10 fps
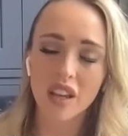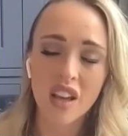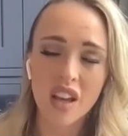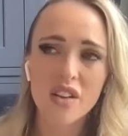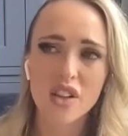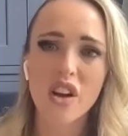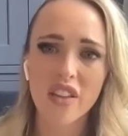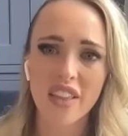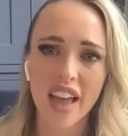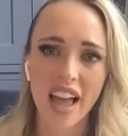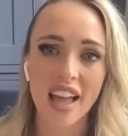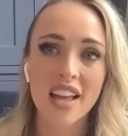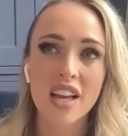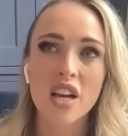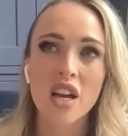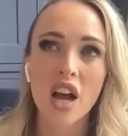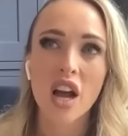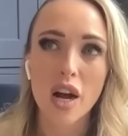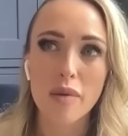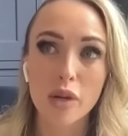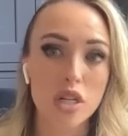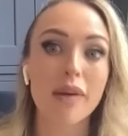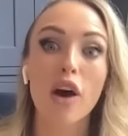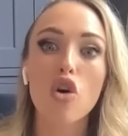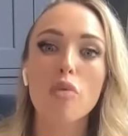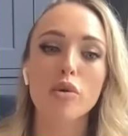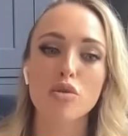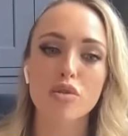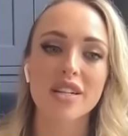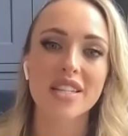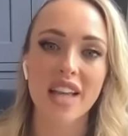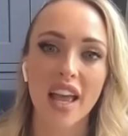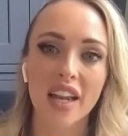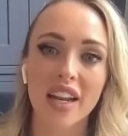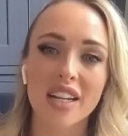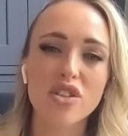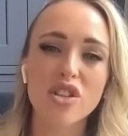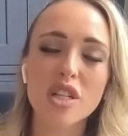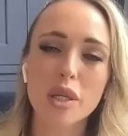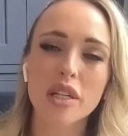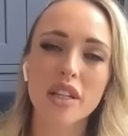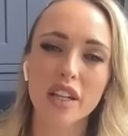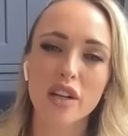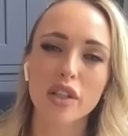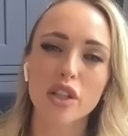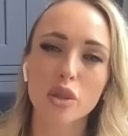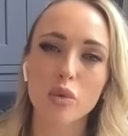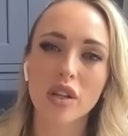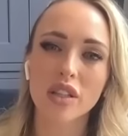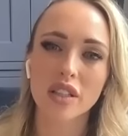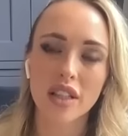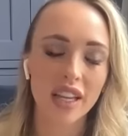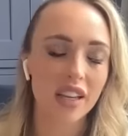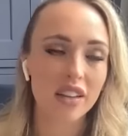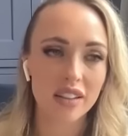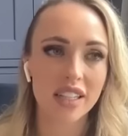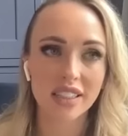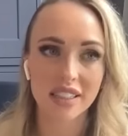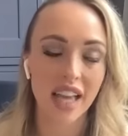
they're not there because um, my hormones were insane and it was just you know you just want to think let's get them